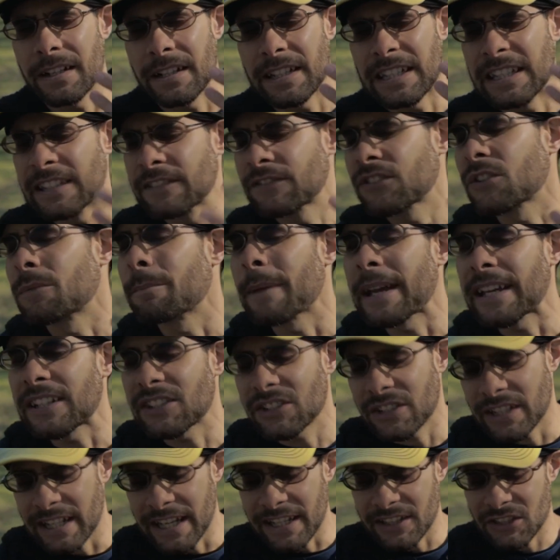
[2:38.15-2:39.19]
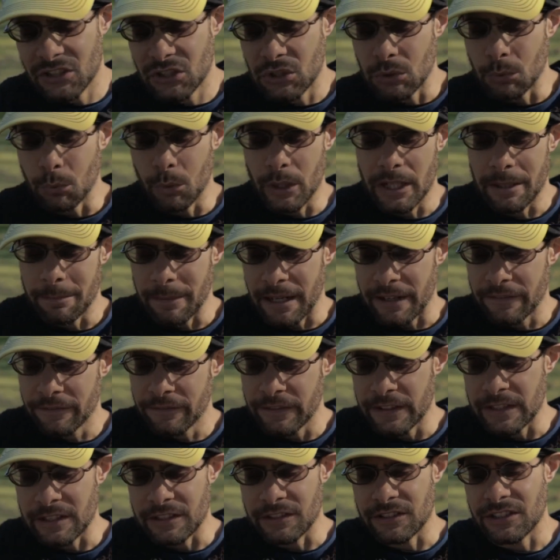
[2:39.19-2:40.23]
information as to where my
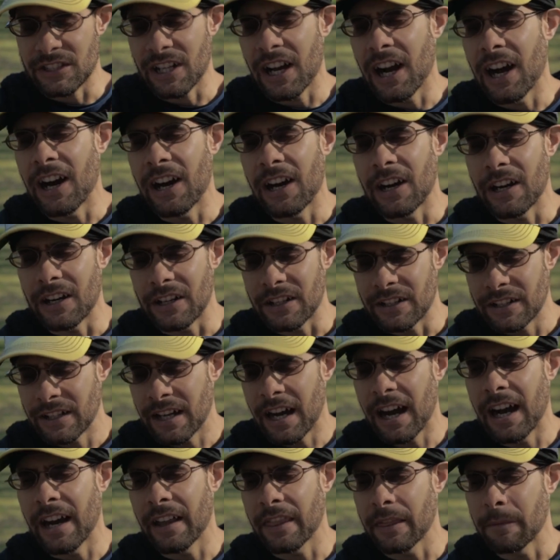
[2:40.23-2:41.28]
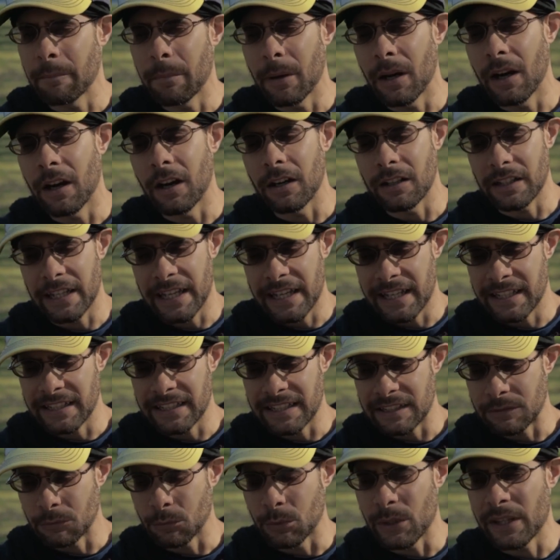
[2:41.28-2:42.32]
fingers are on the ball and
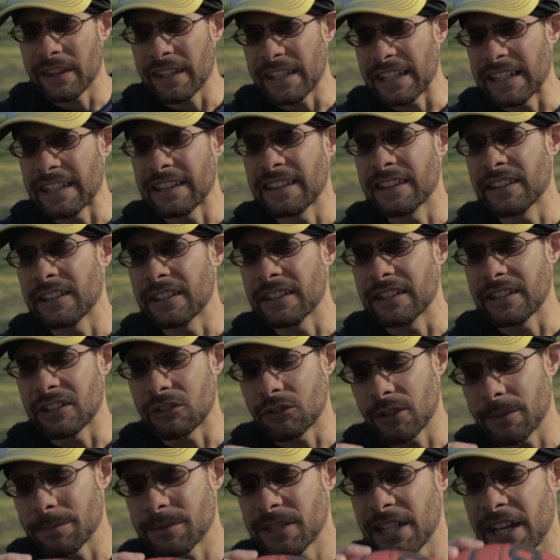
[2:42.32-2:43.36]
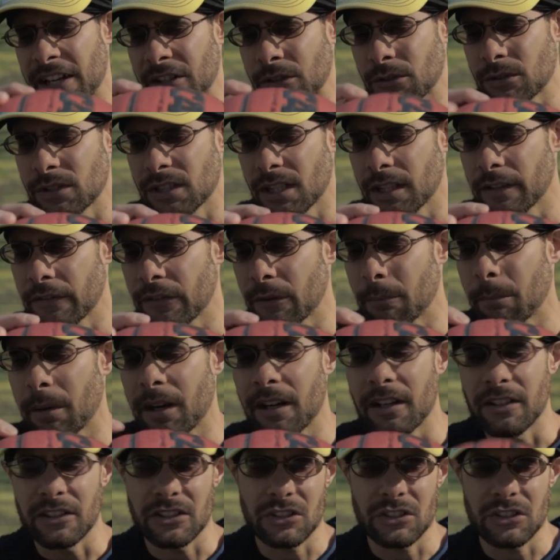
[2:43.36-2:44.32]
within the grip channels of the ball.